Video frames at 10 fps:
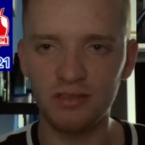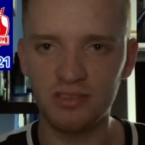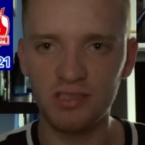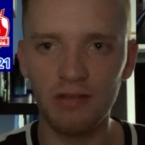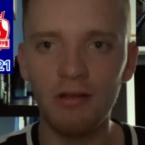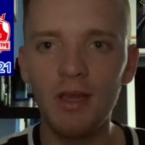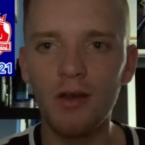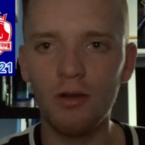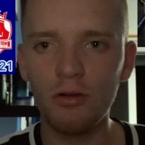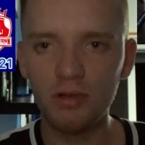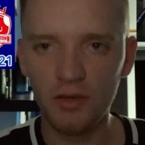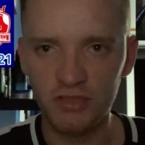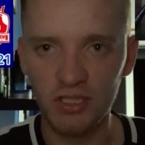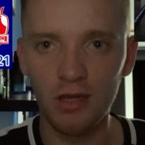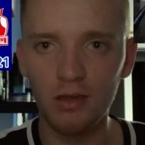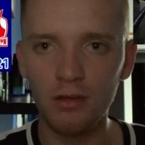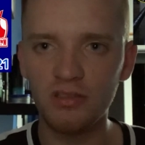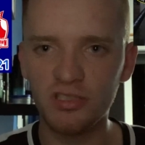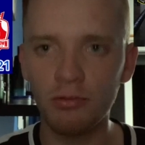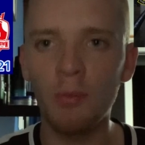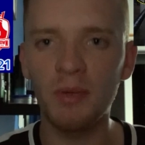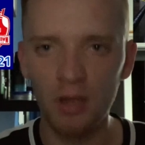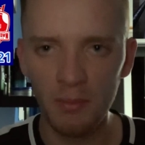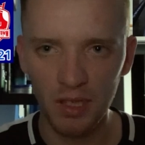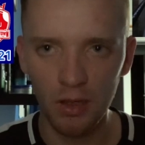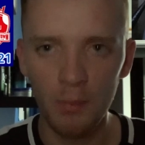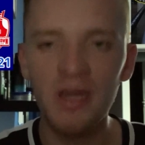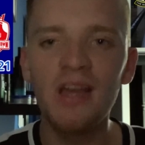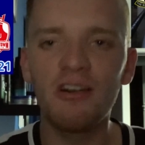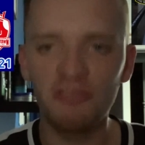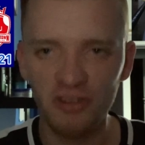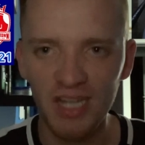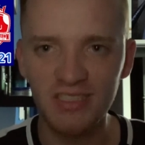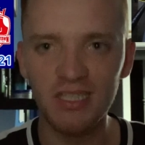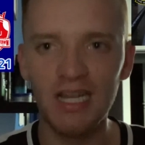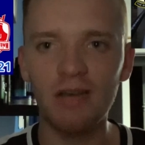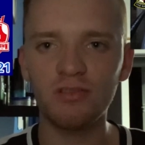So all of the goals will be coming up right now.